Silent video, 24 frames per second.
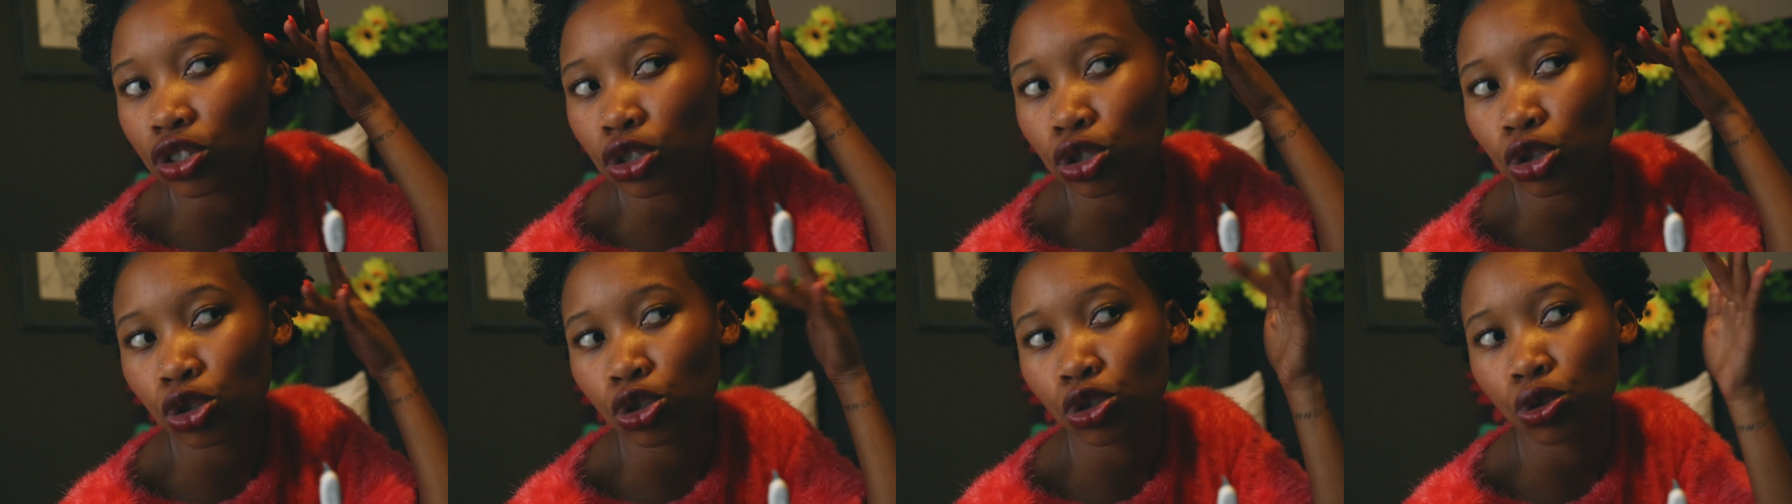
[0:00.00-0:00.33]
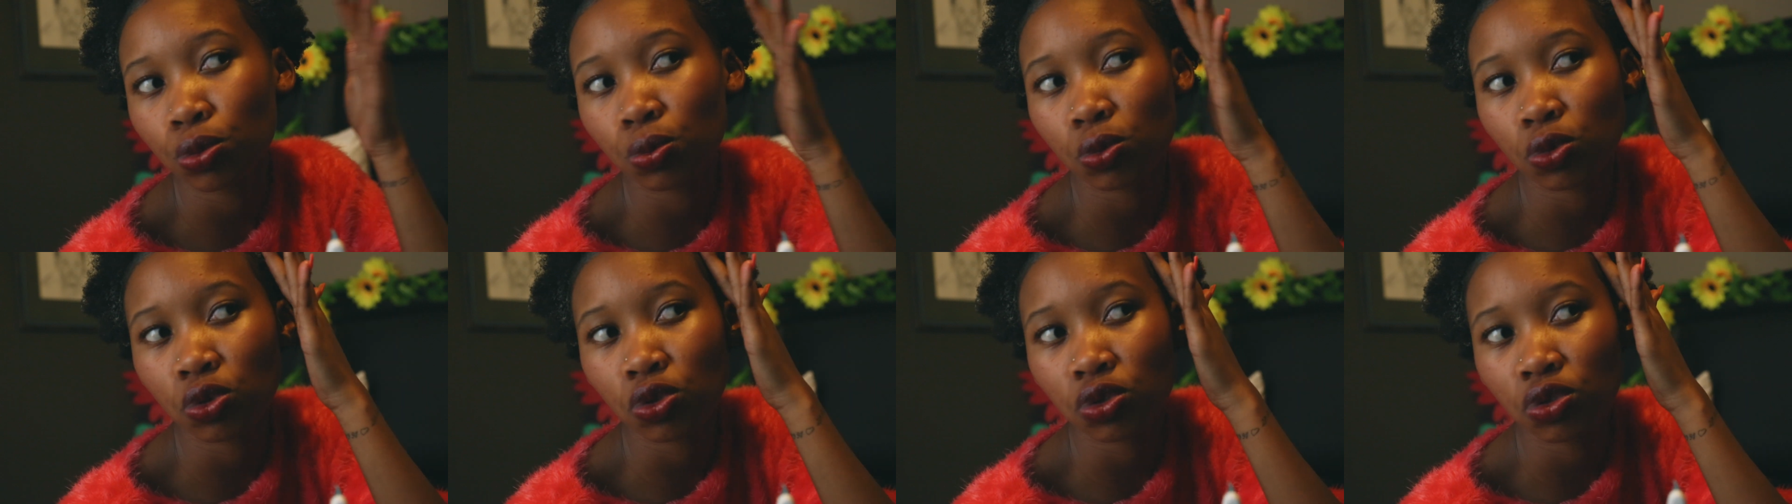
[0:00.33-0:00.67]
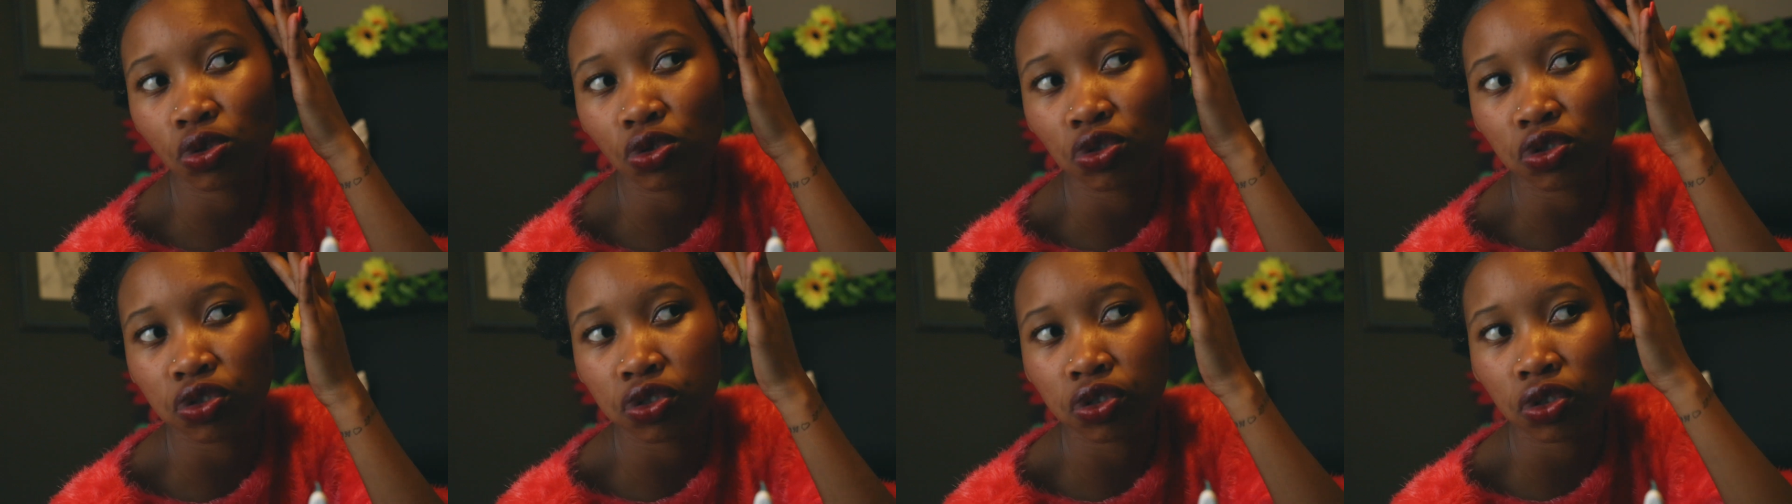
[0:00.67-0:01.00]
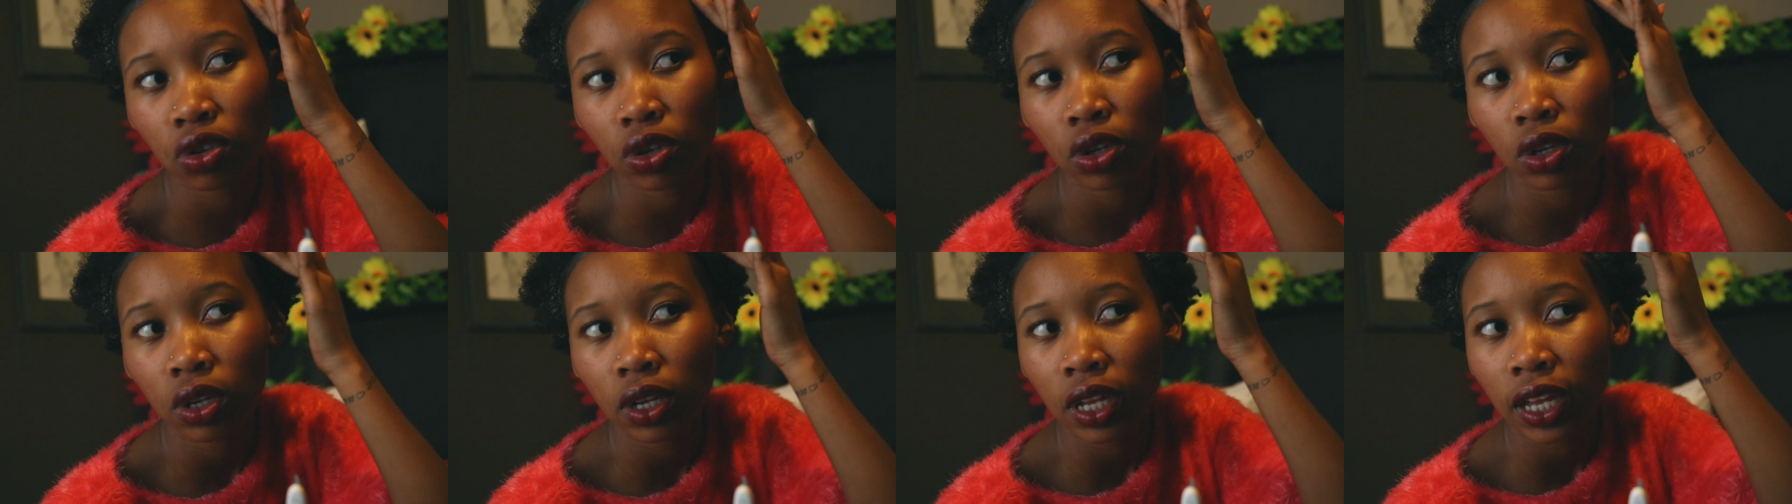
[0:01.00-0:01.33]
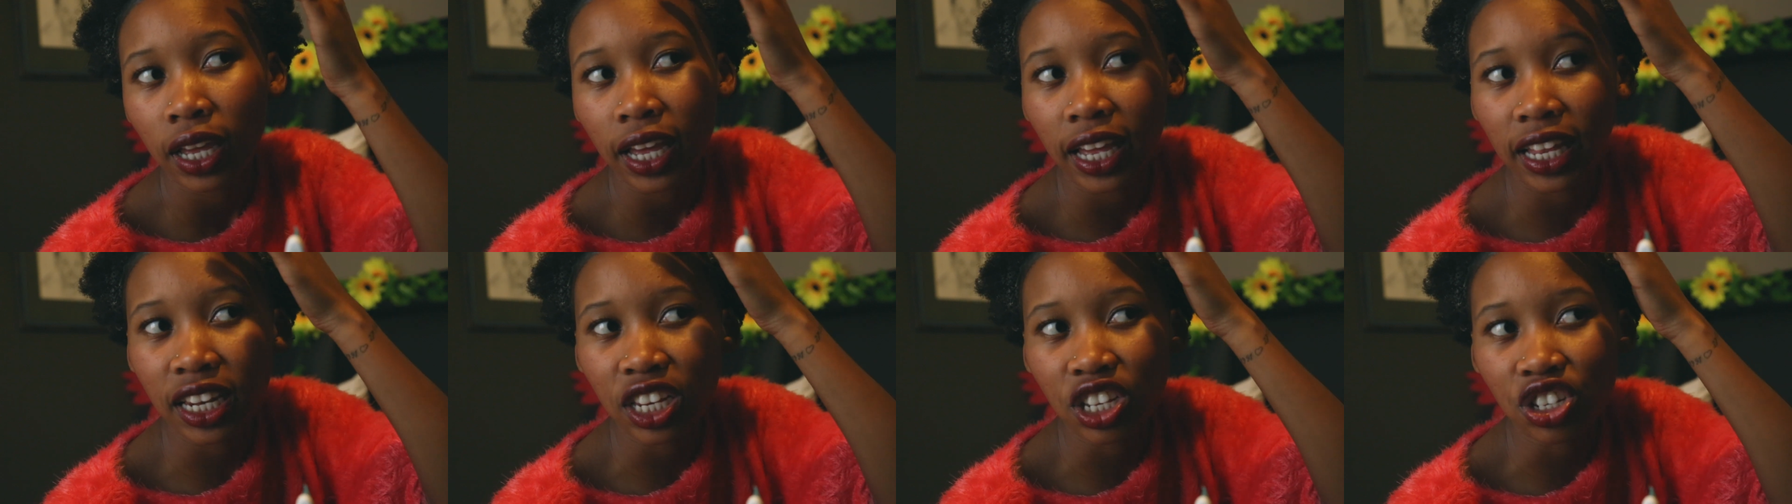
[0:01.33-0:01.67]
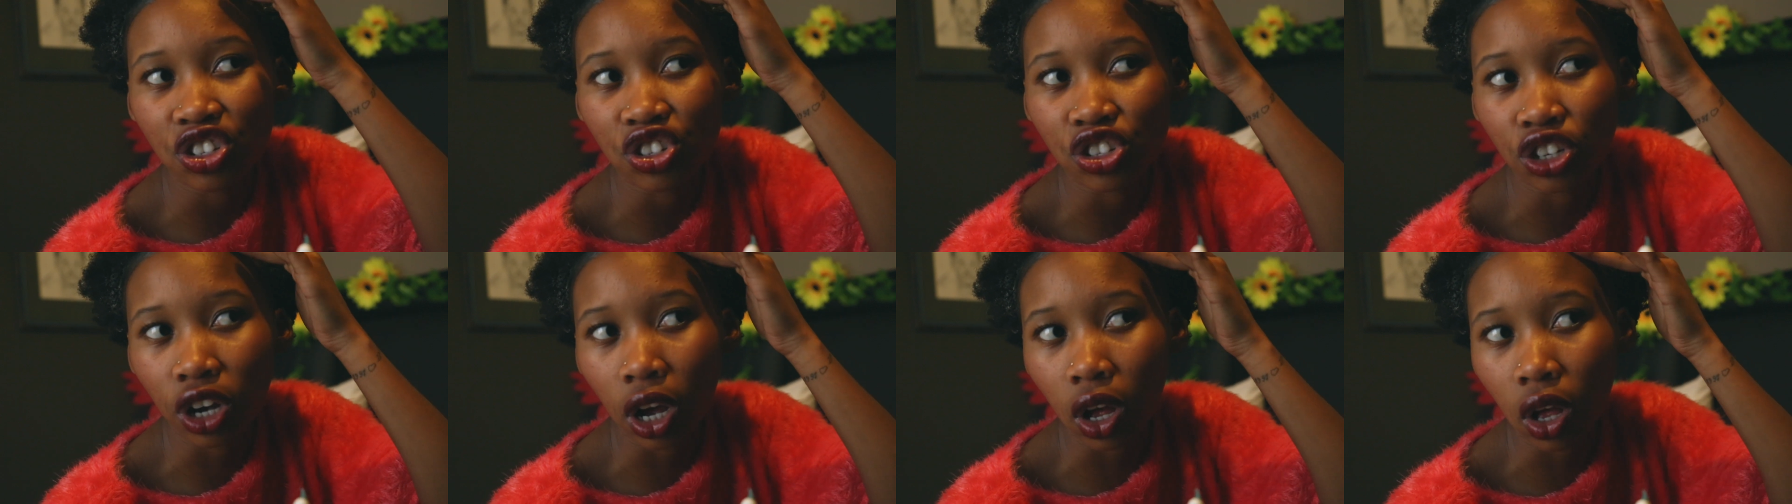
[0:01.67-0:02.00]
just remove any
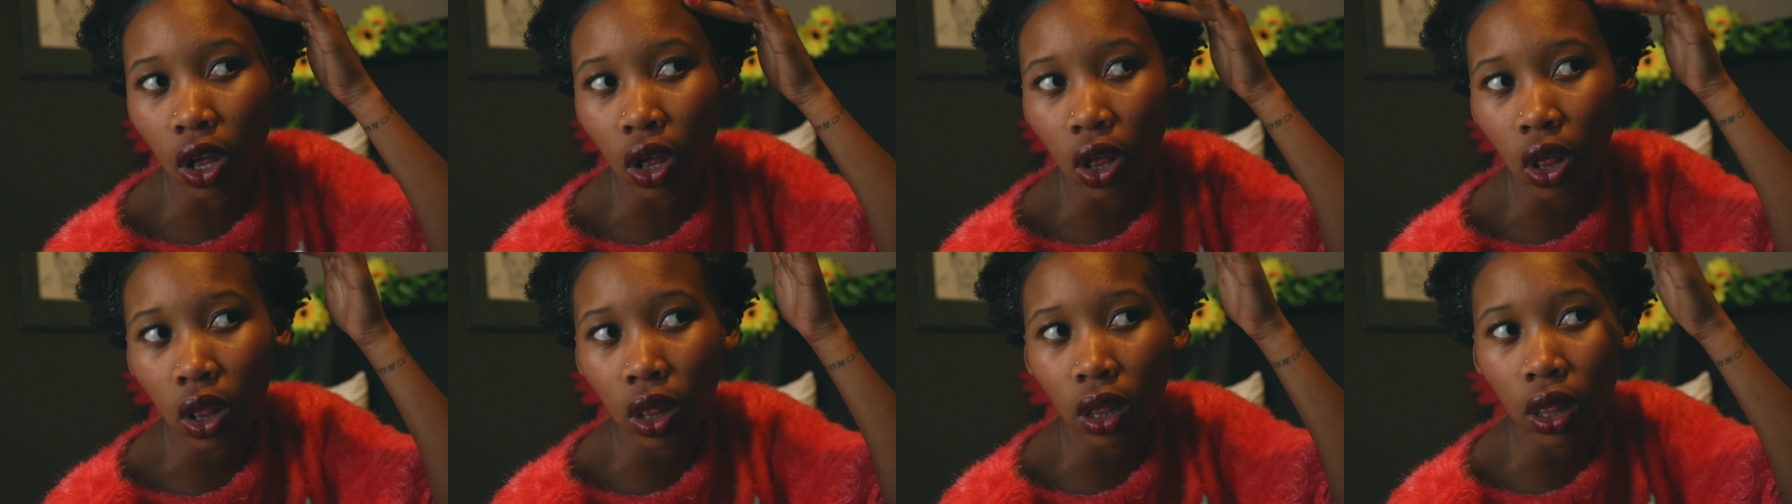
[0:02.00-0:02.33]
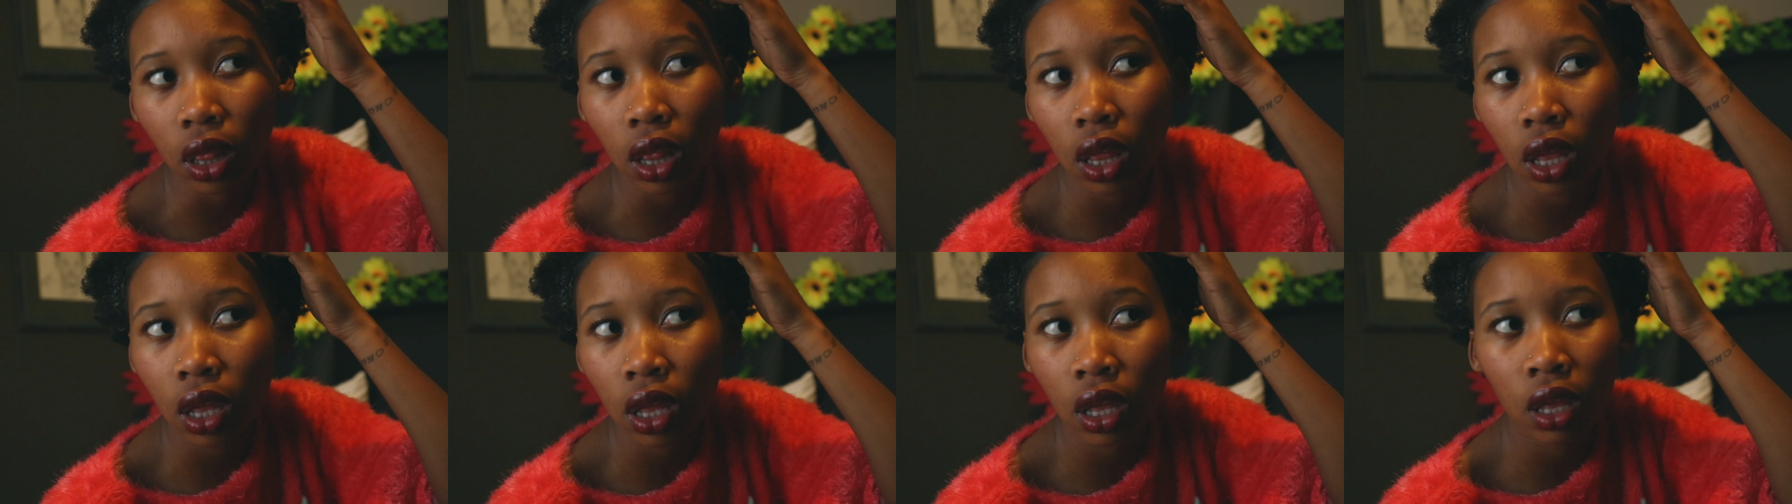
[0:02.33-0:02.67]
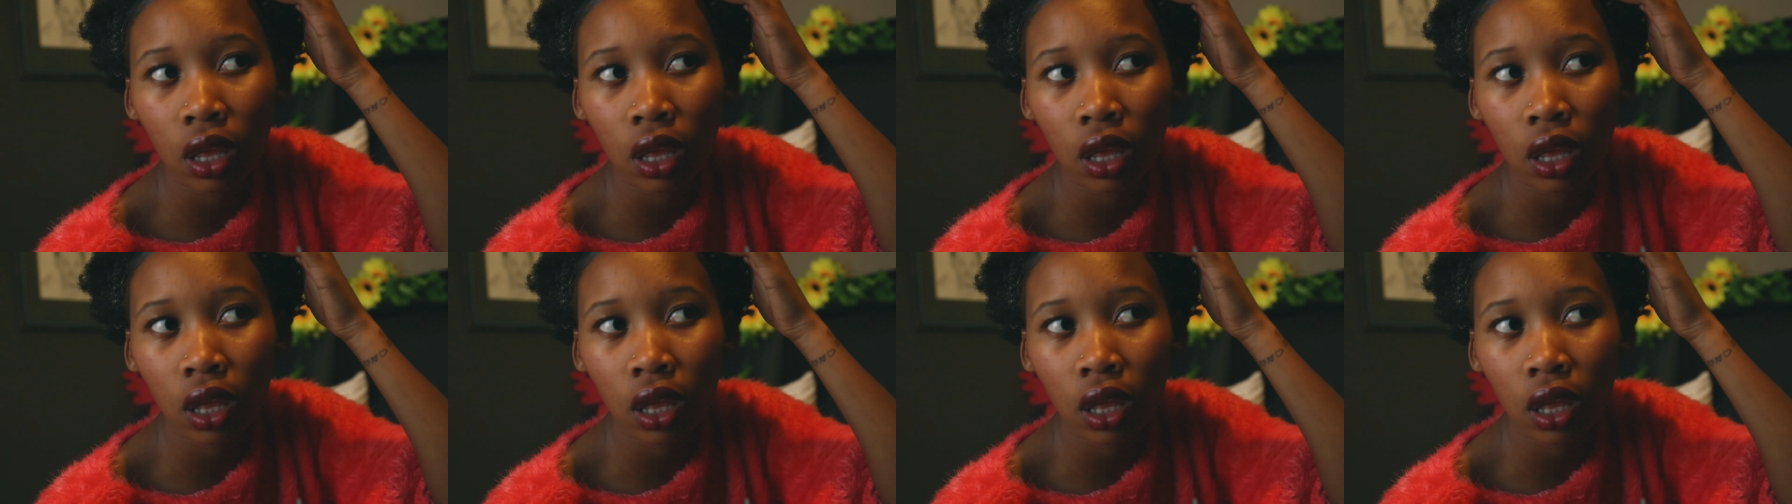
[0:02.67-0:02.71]
gel